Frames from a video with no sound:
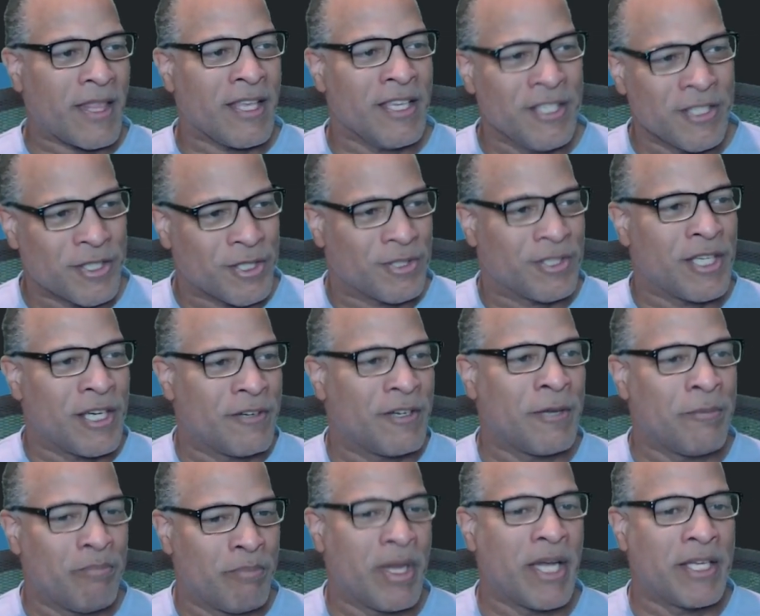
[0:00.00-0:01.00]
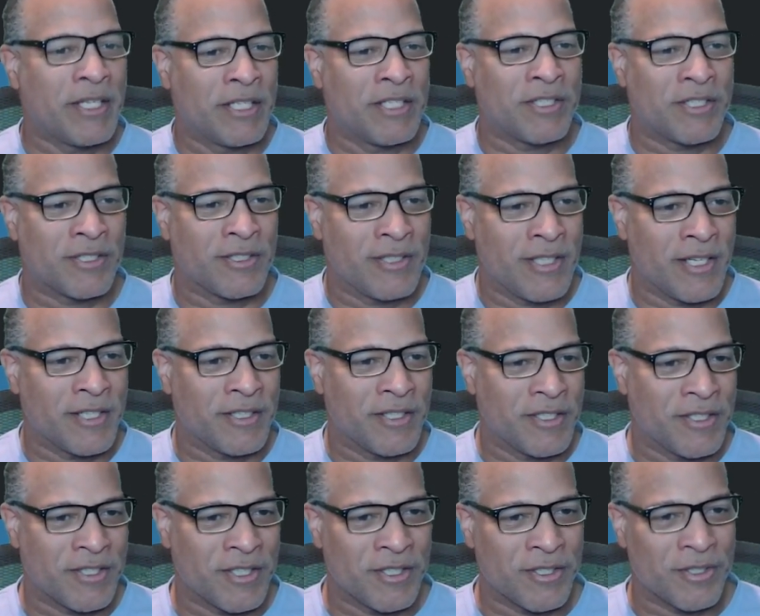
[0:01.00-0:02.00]
And so now I'm mining Solana
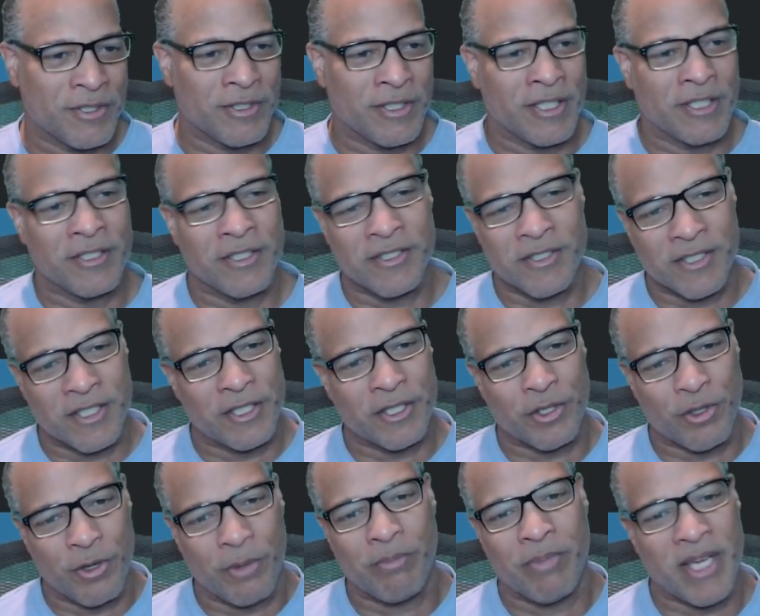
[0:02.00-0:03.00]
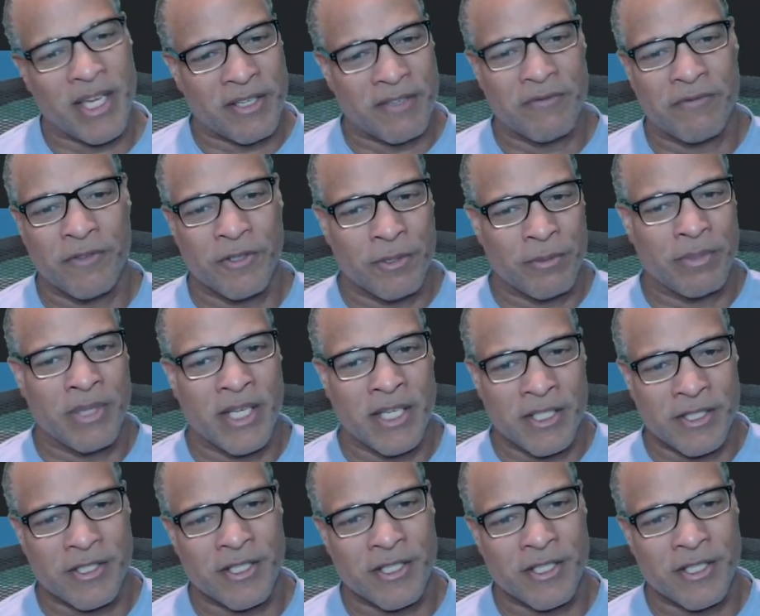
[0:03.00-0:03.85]
essentially, and this thing's going back and forth, buying and